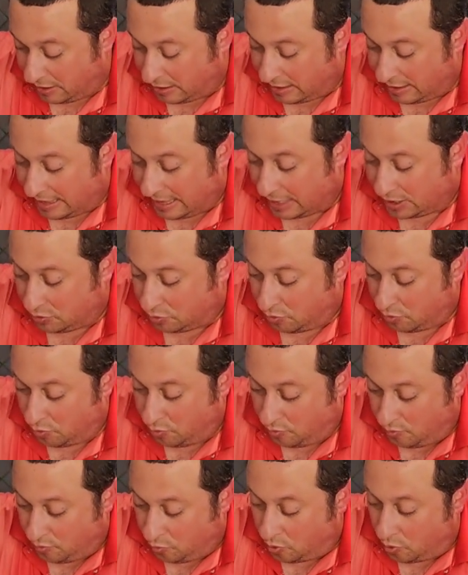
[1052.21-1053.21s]
and that's
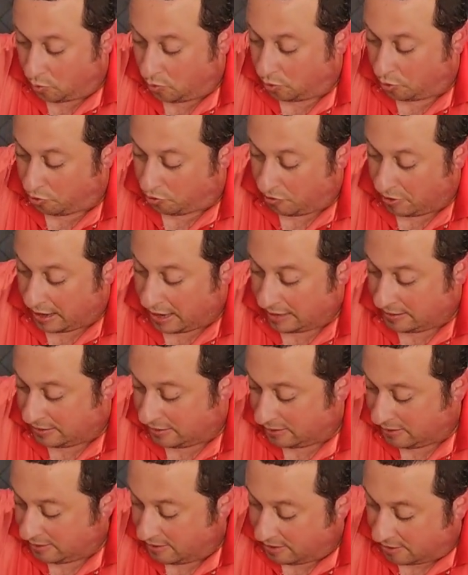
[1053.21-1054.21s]
what will create
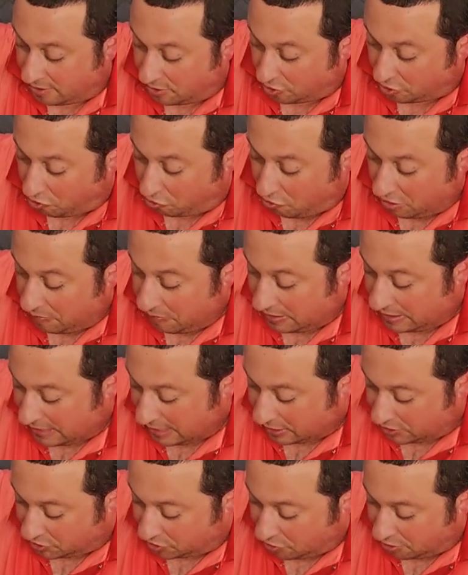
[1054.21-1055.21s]
the creamy
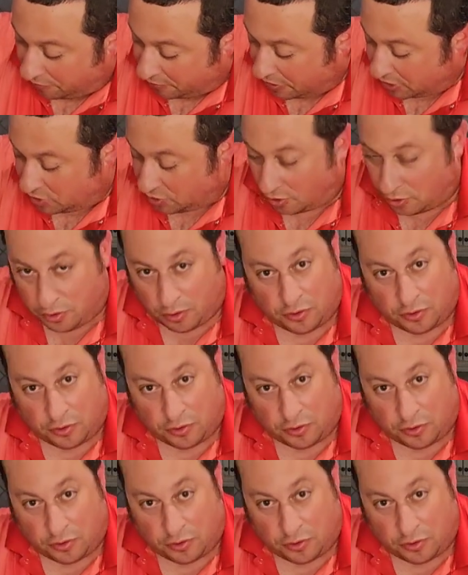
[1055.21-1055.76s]
texture of a risotto.